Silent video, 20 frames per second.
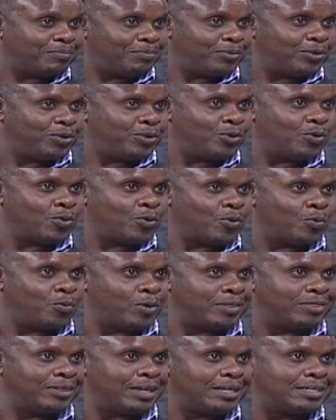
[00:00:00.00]
You know,
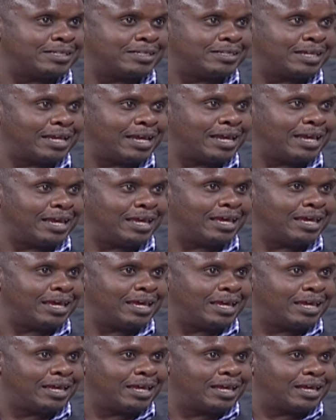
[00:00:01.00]
when they say
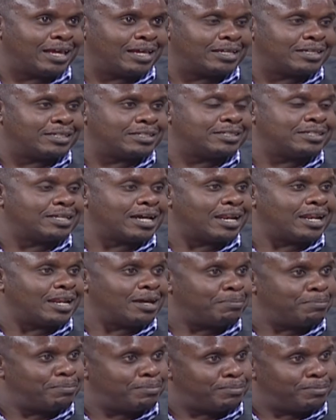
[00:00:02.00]
stand
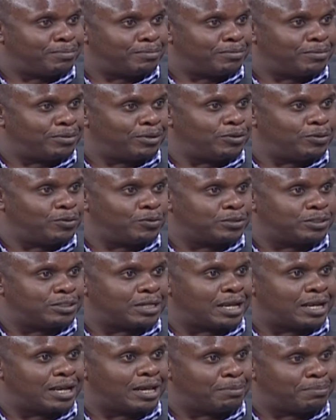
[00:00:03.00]
up, you
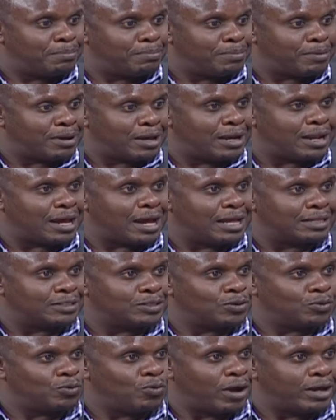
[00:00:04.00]
stand up and
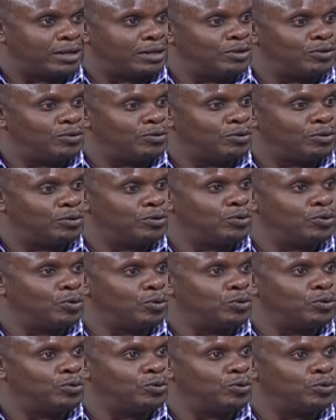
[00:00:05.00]
ask, why did you
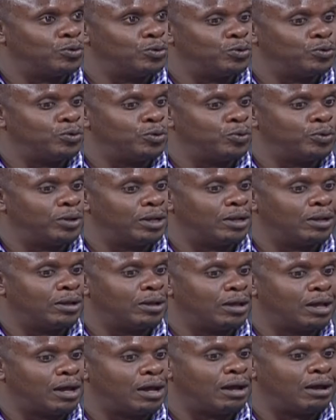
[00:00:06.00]
will
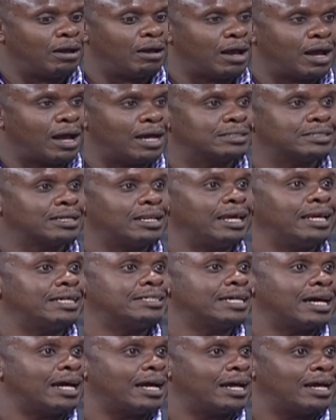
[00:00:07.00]
ask
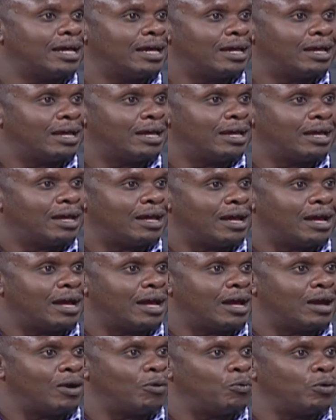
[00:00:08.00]
later,
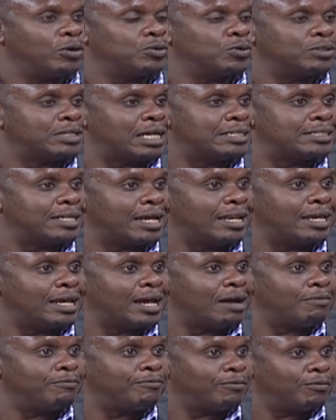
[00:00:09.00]
what was I standing
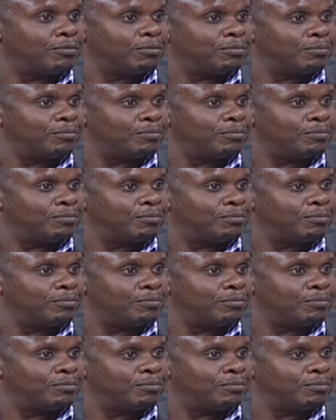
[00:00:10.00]
up for?